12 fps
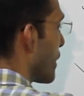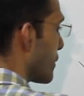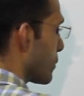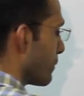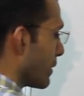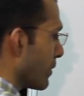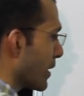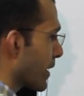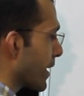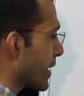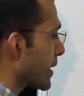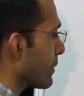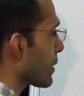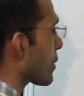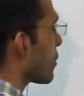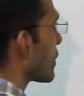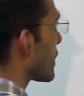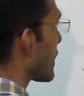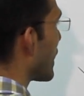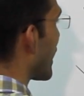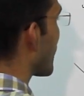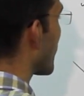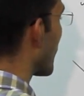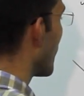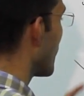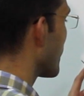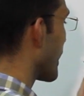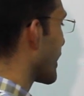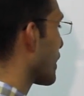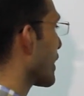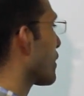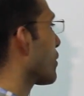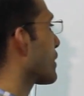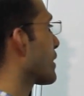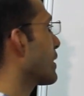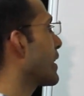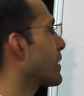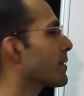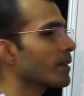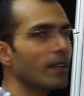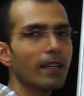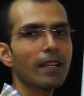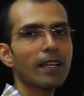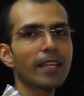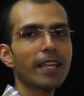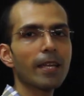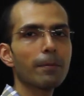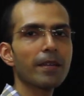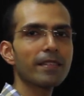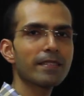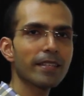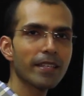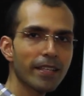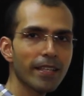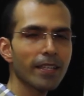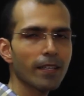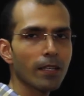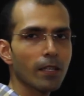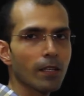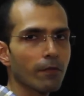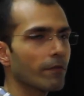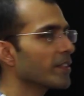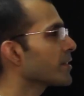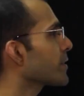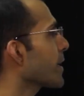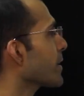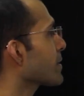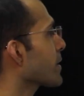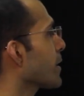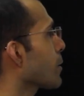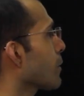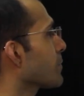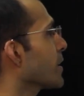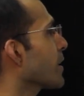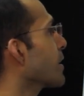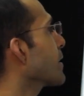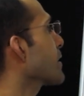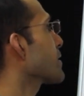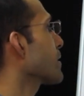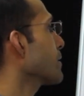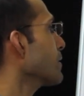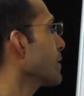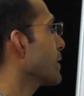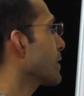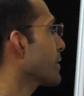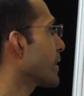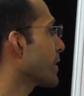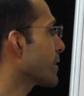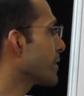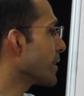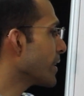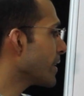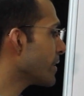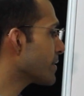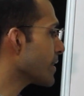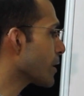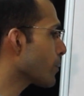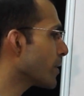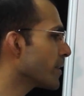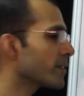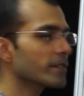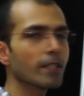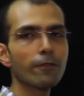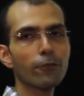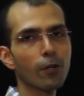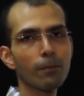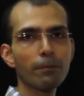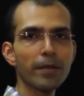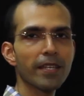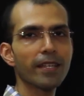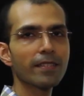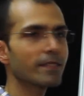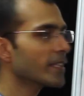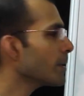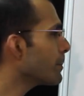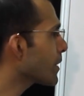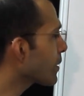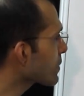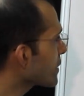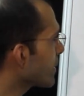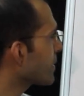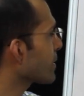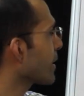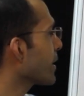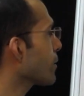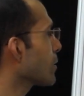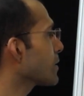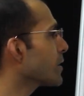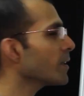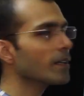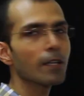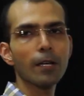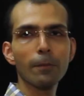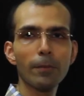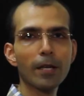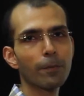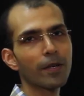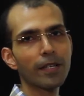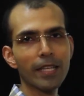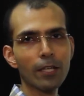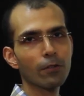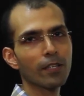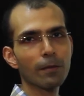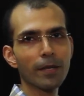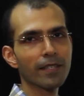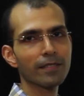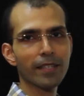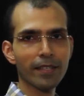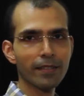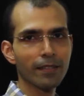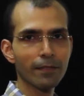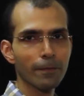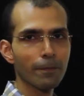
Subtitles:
So we will get our quadrilateral, cyclic quadrilateral ABCD, which takes care of the condition that D is equidistant from B and C because it is lying on the perpendicular bisector